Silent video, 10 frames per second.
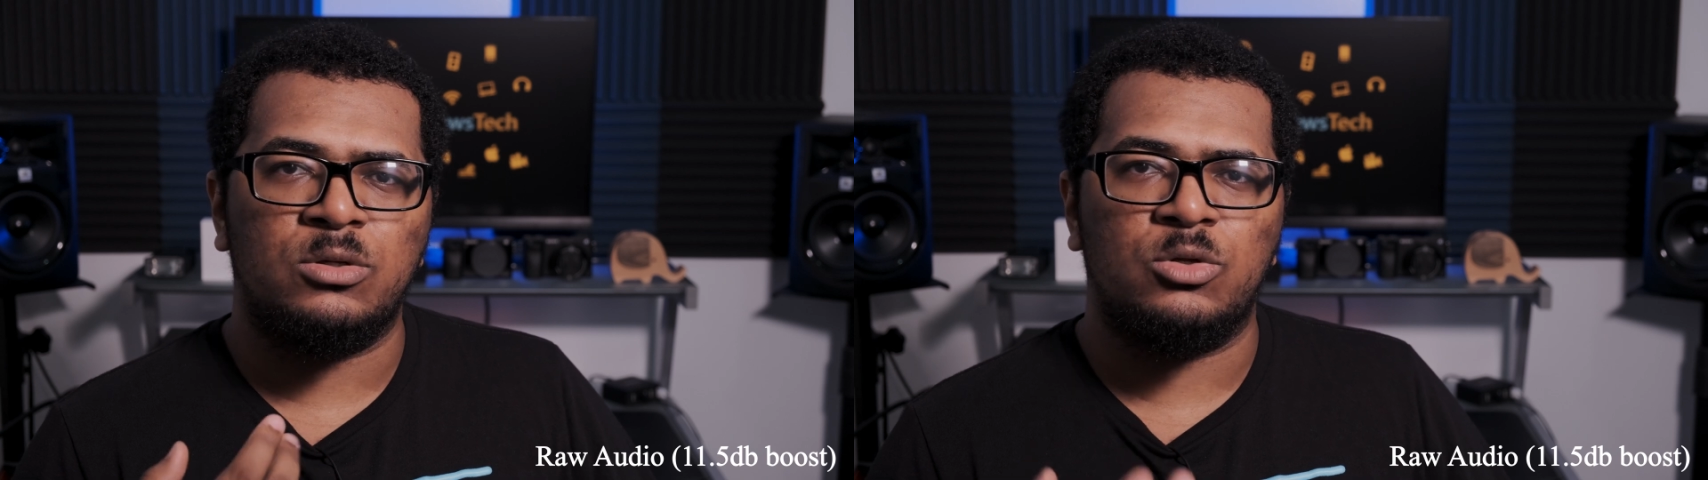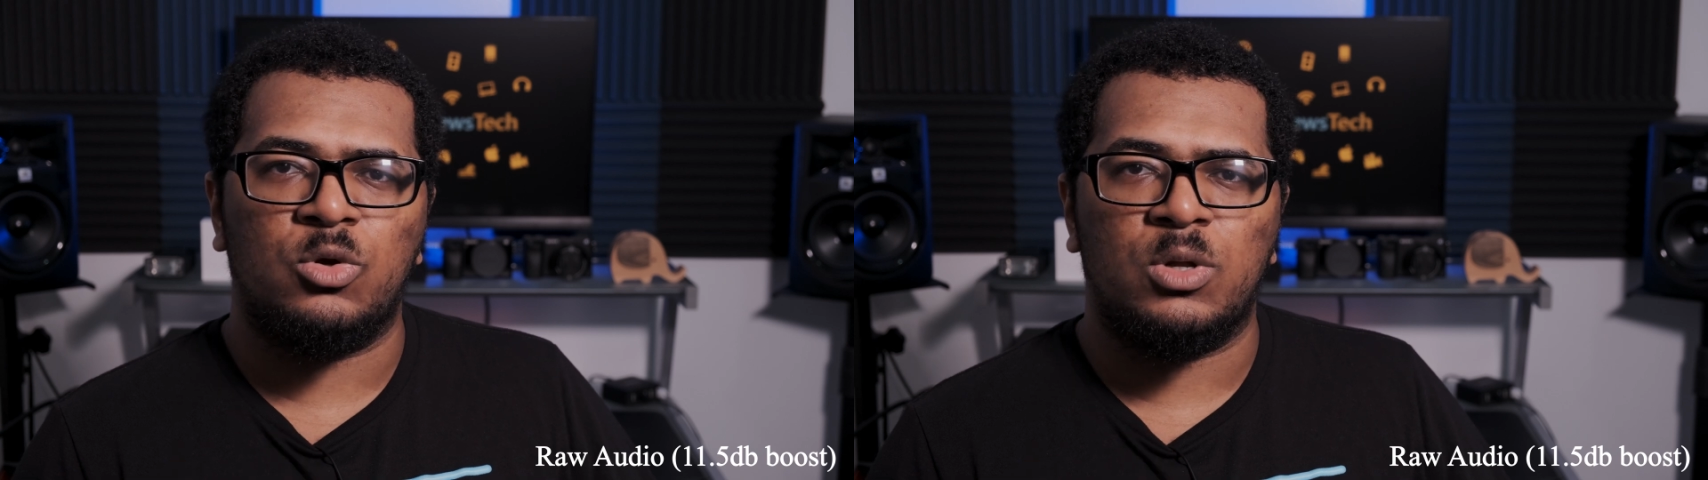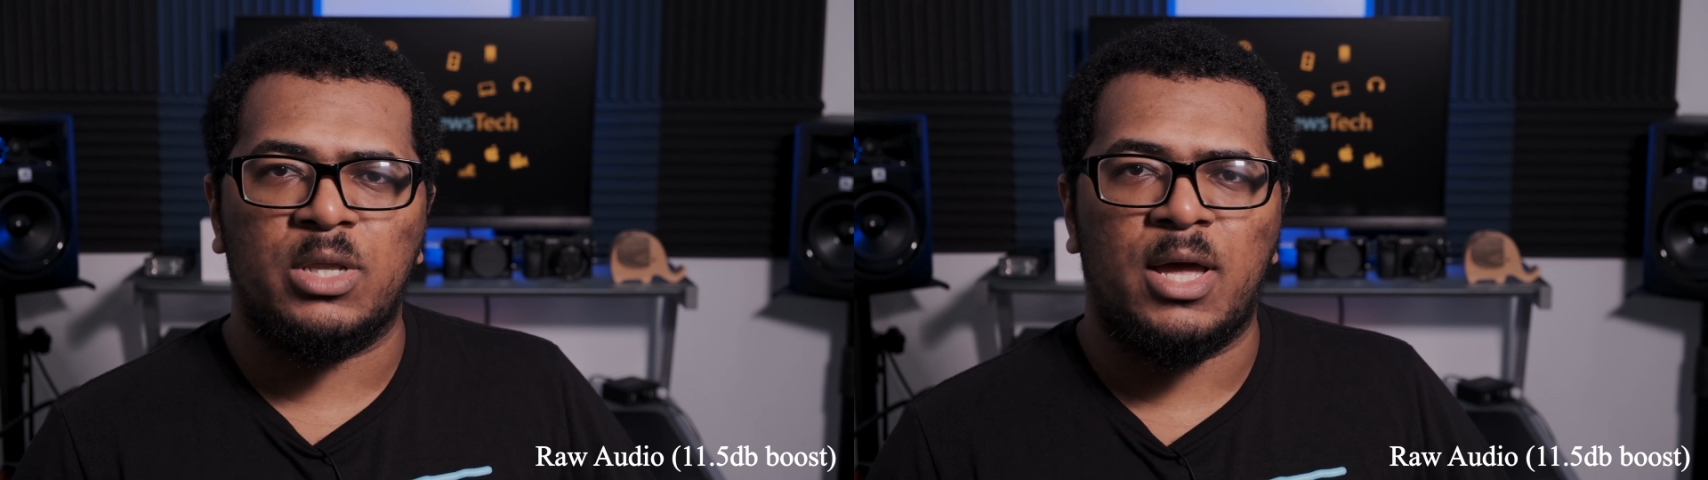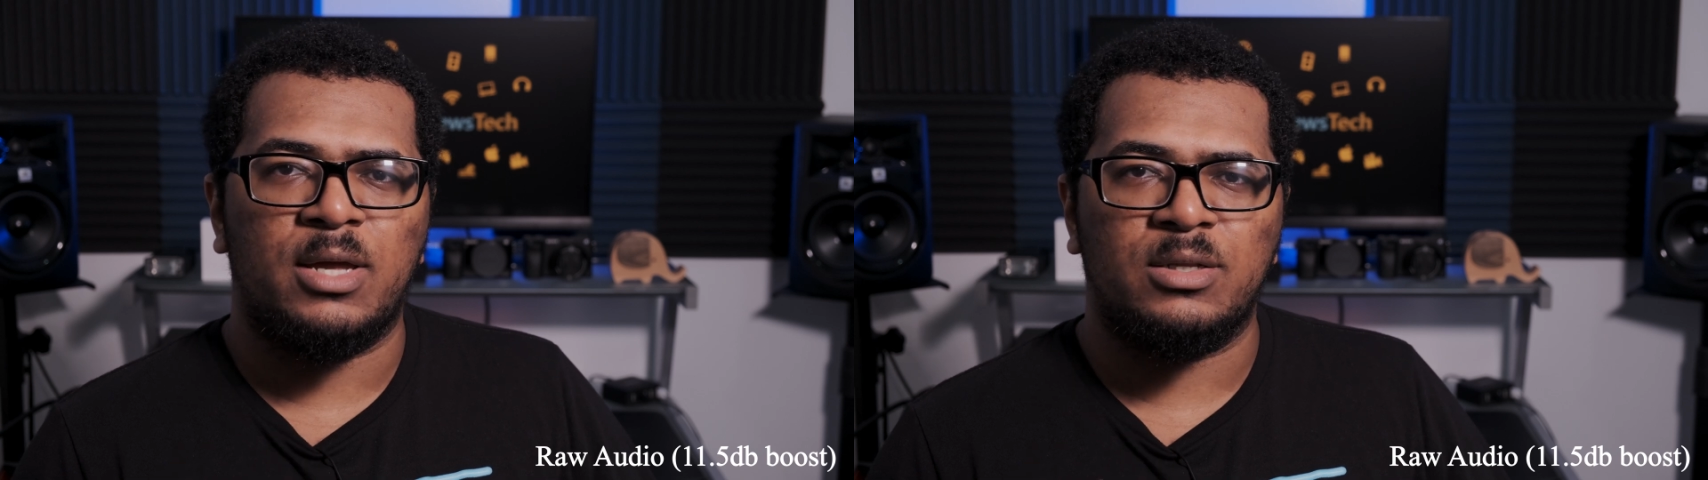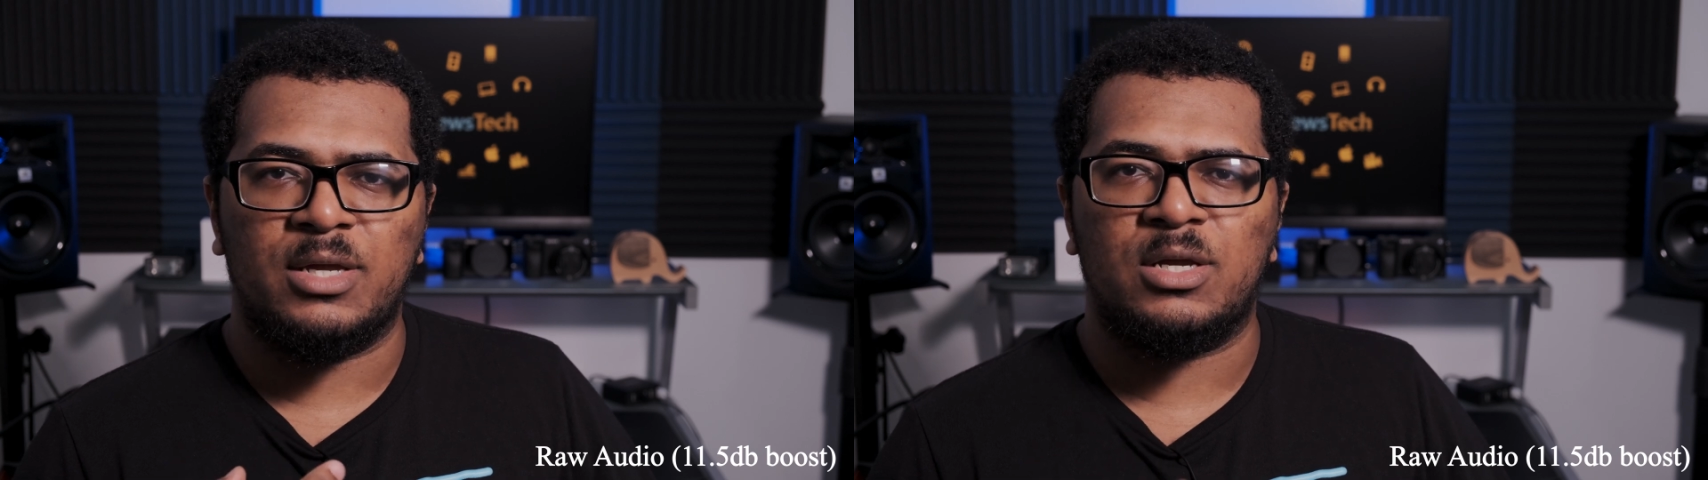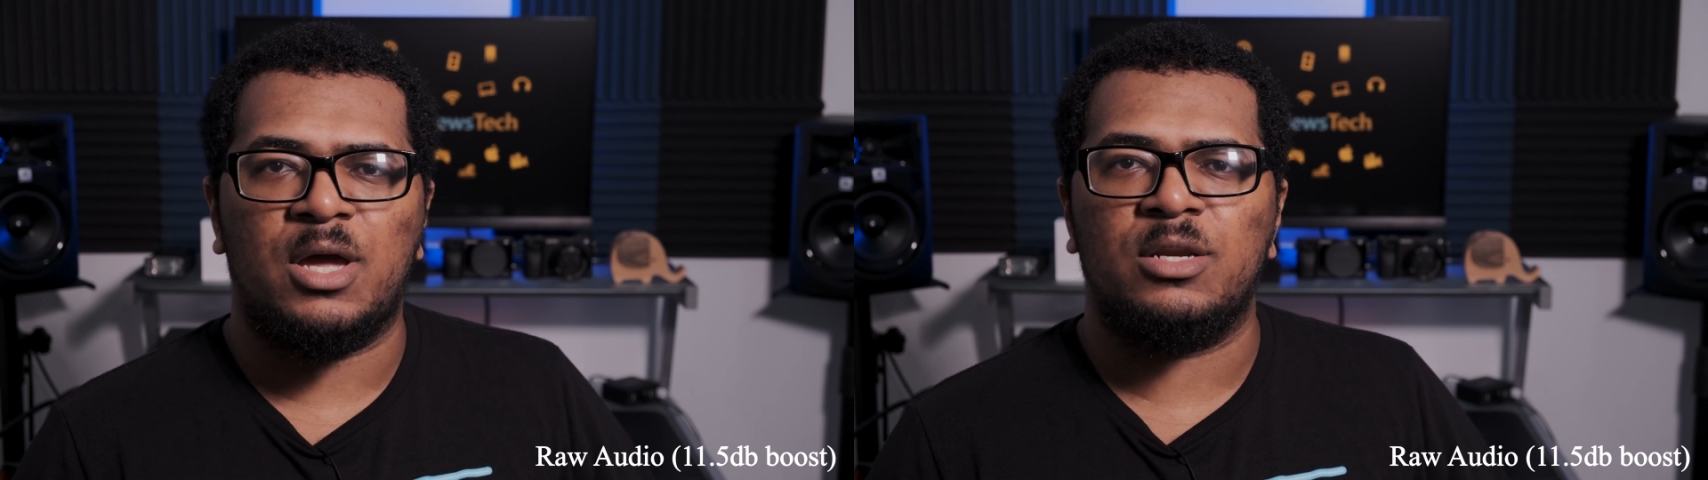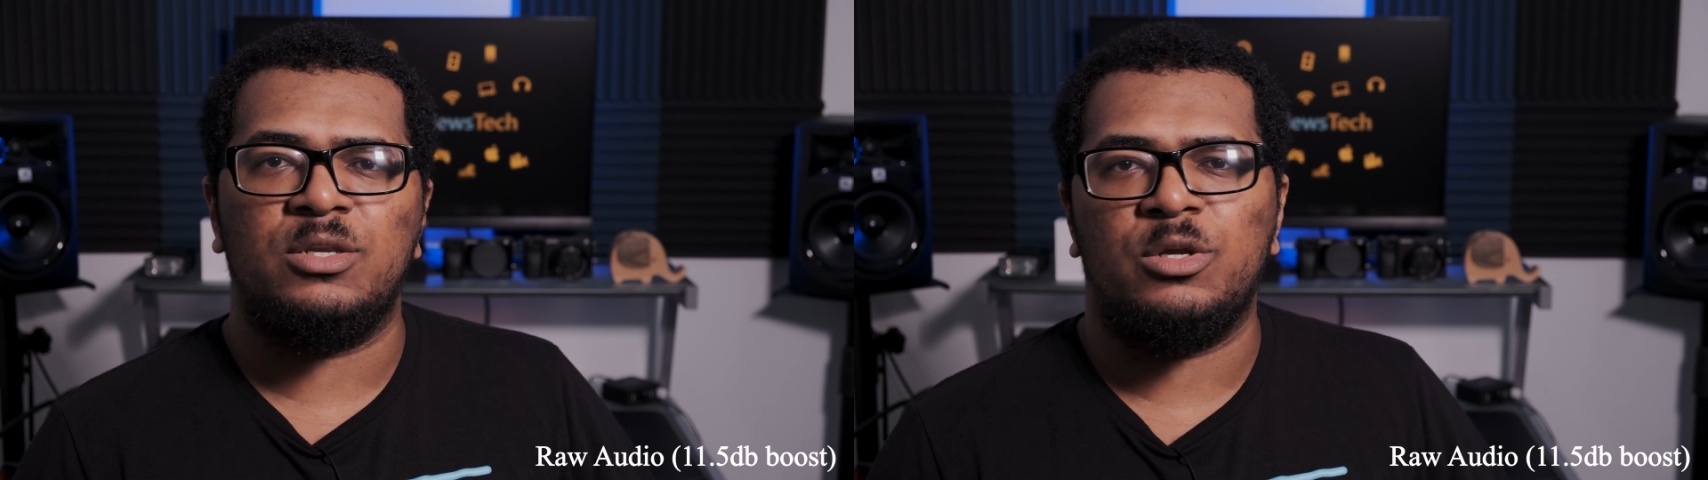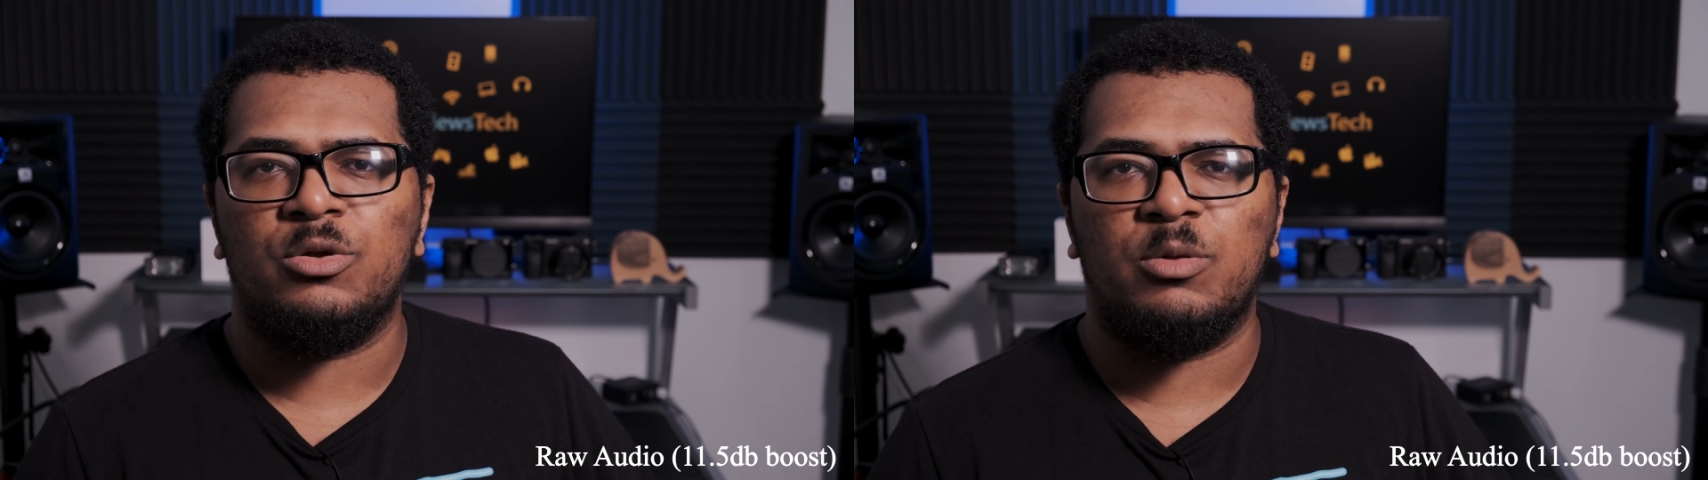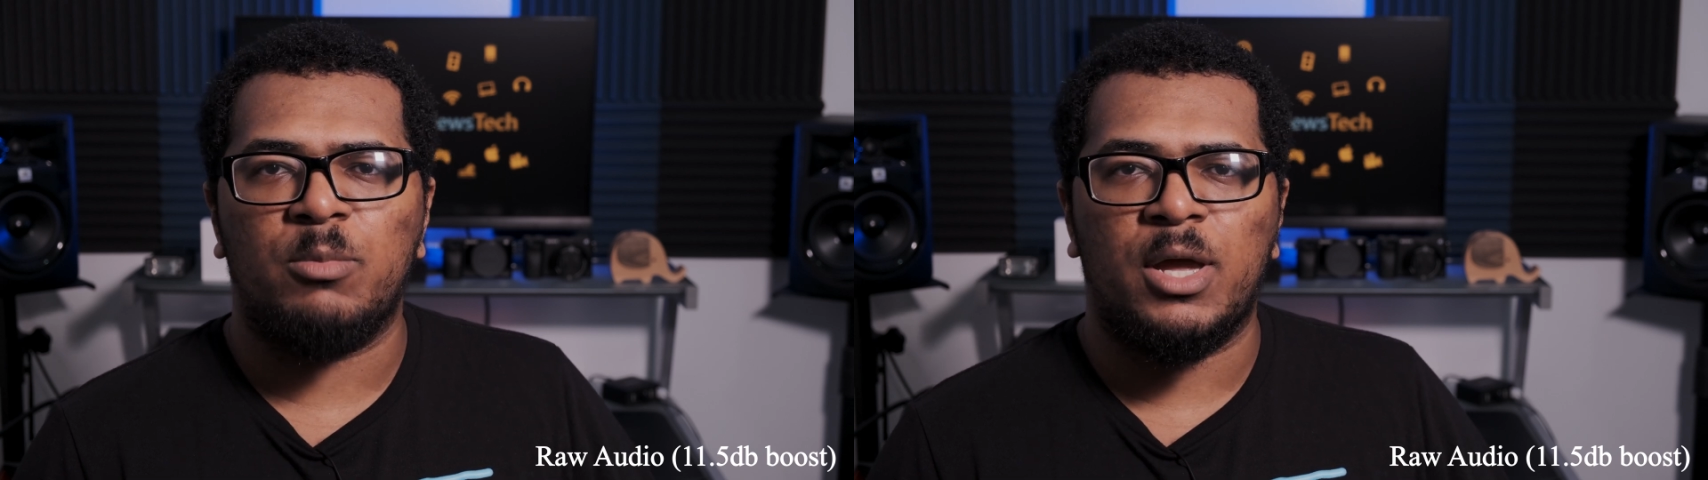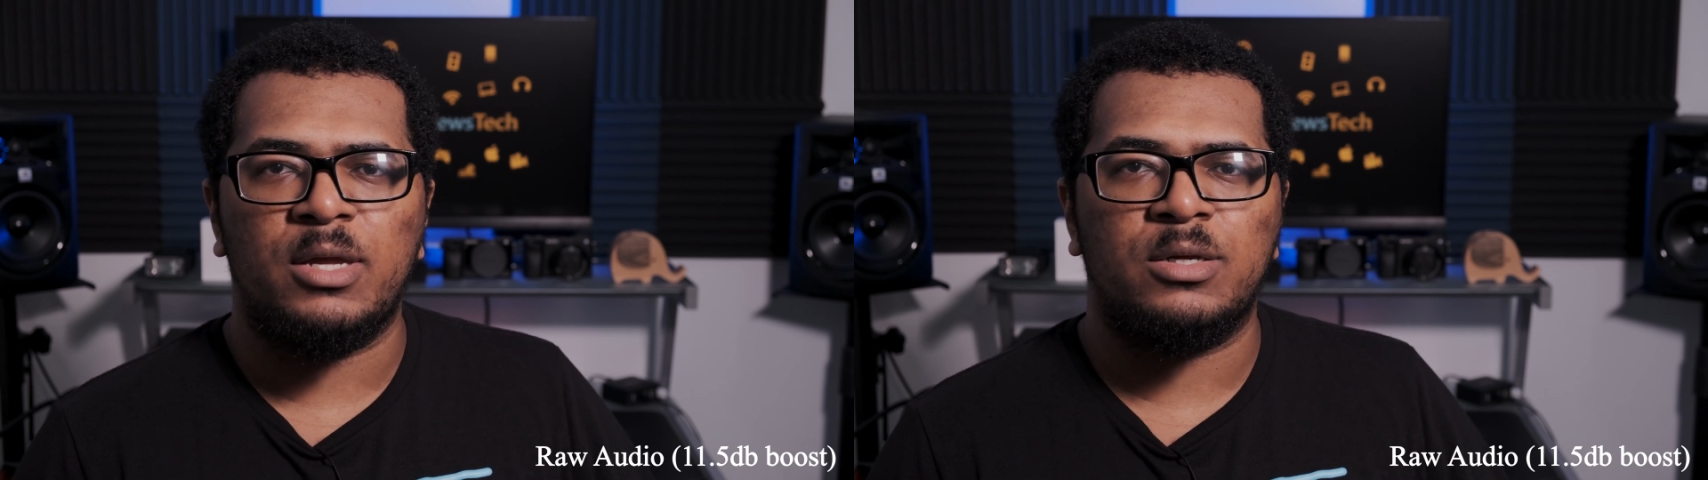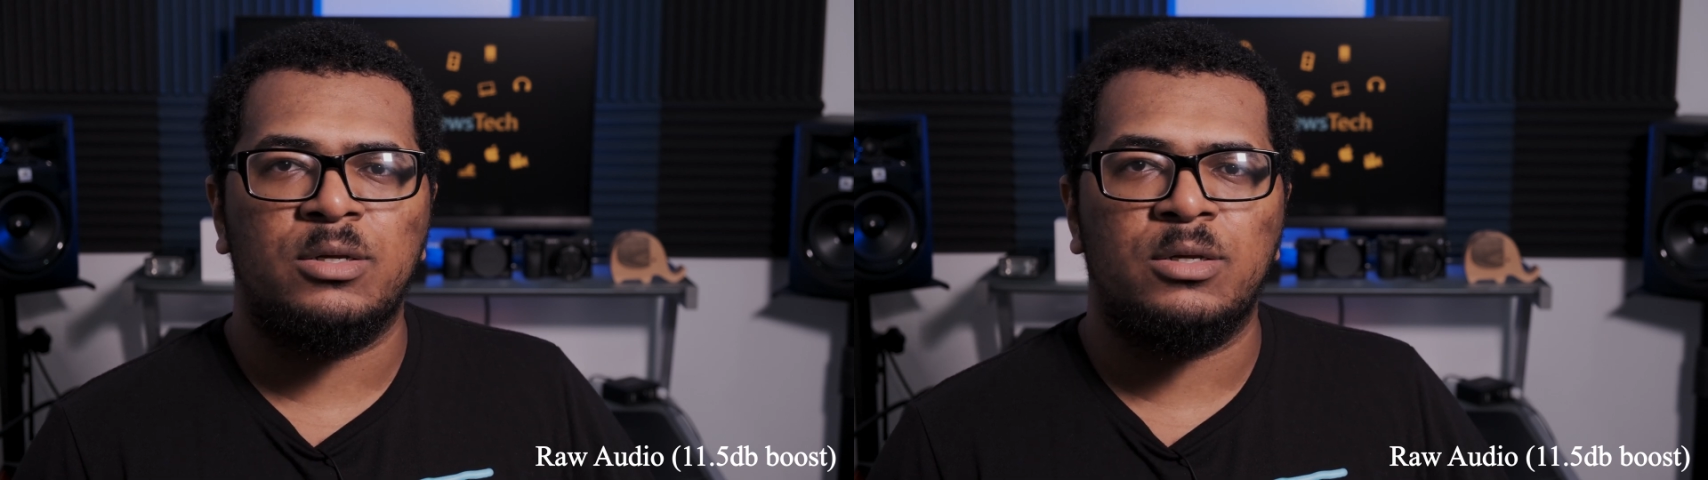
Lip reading: a lot, like kind of near the mic.